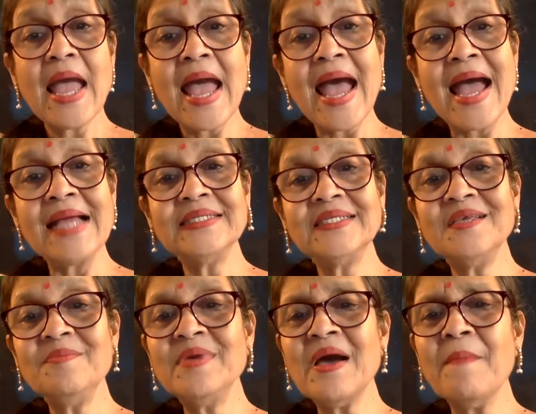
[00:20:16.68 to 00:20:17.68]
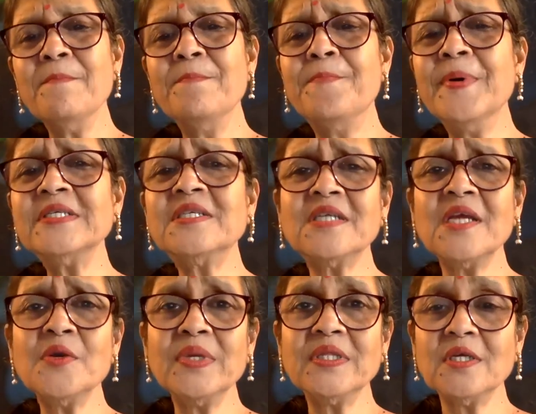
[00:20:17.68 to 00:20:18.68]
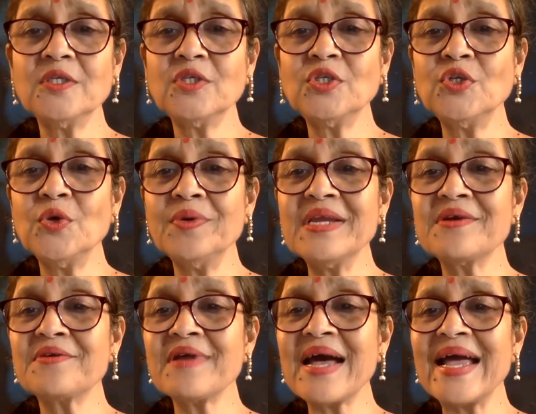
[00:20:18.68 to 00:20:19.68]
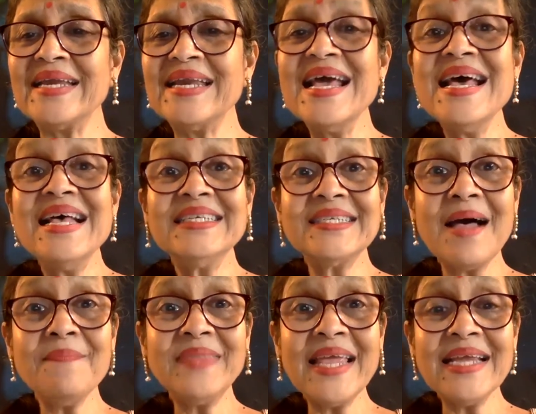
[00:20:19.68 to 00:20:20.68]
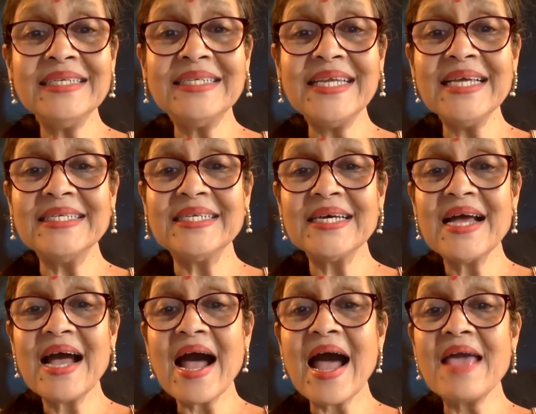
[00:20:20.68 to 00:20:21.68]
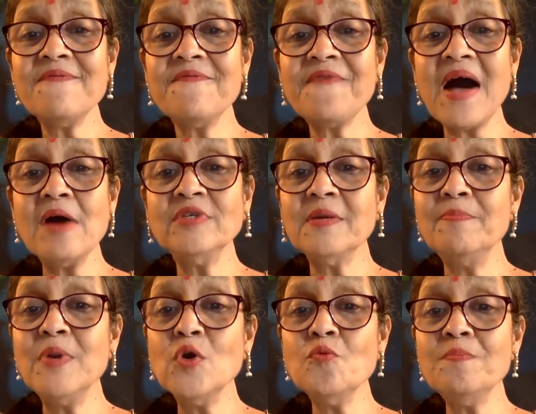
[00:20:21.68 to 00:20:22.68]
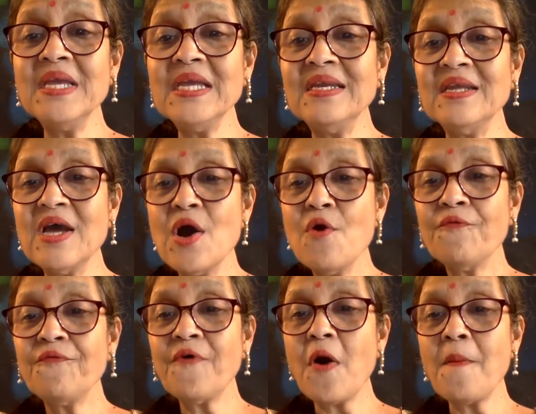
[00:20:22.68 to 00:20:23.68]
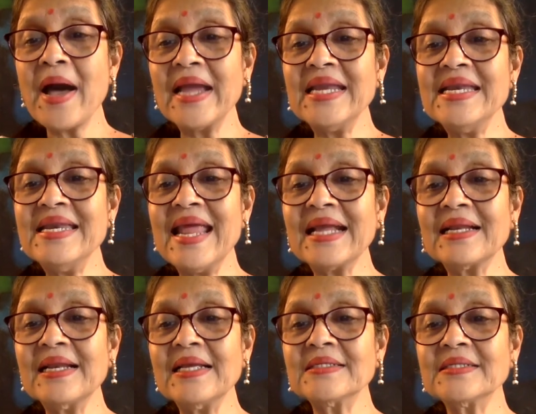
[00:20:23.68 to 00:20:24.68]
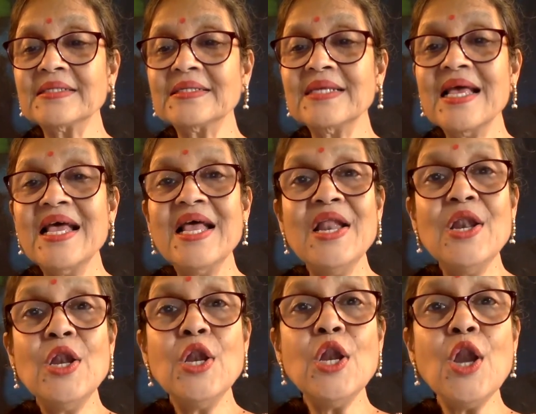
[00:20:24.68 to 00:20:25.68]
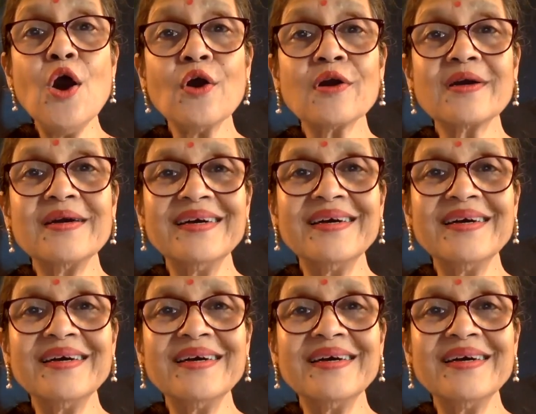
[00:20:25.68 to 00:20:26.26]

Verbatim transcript: And Sibia, bursting with her story, cried, something did. I found a blue bead for my necklace. Look!